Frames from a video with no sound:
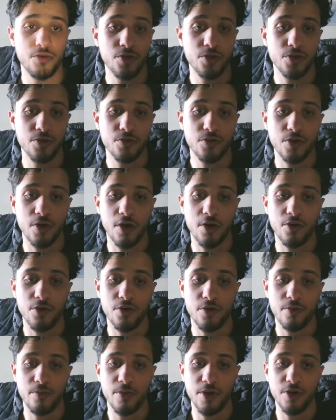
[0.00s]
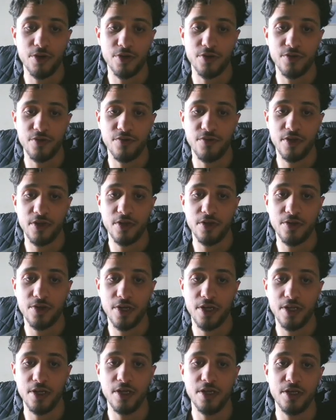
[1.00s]
to our MITRE Defender, and
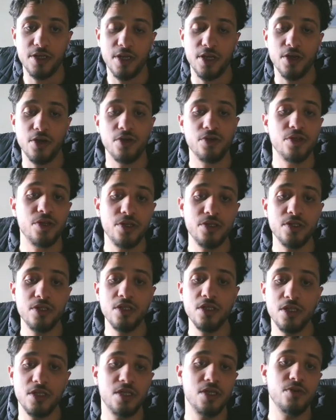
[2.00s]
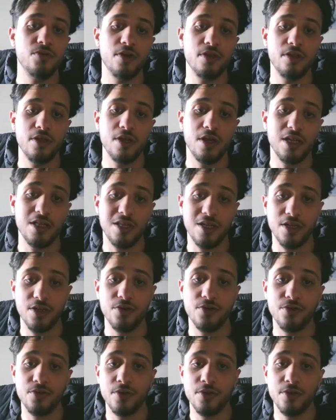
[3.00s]
here say in DC1 attacker